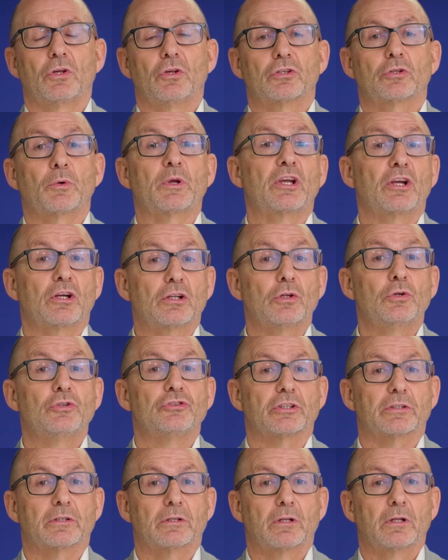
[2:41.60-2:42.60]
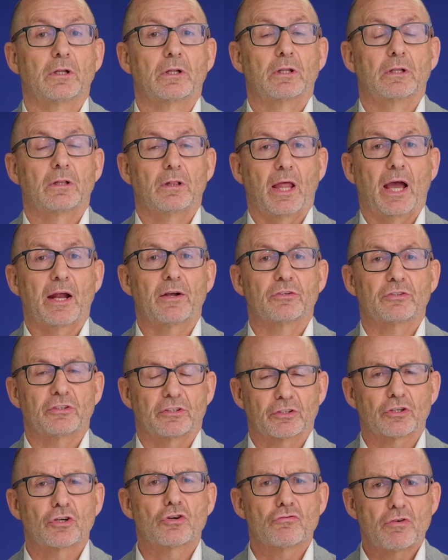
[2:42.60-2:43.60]
So in conclusion, Linerless
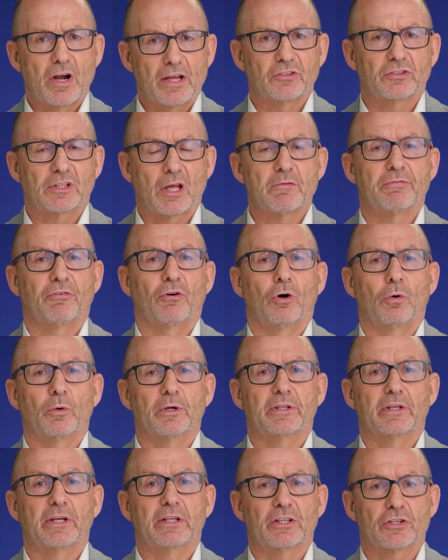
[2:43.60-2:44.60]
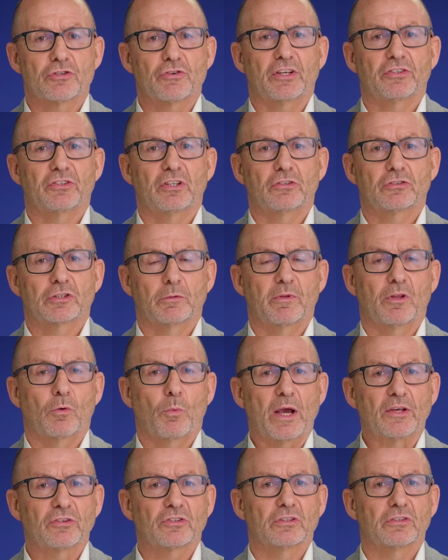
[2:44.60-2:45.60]
is a great step forward in addressing some of the
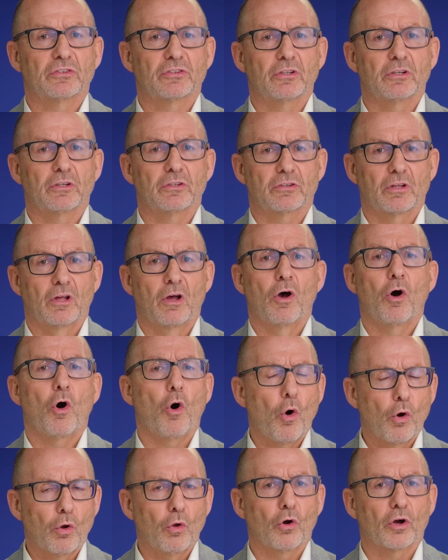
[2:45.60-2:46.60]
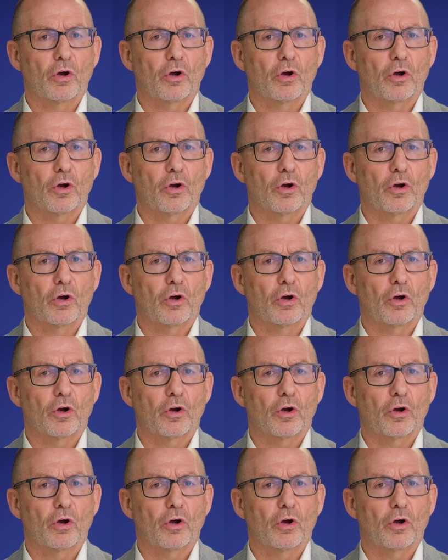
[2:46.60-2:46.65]
waste concerns all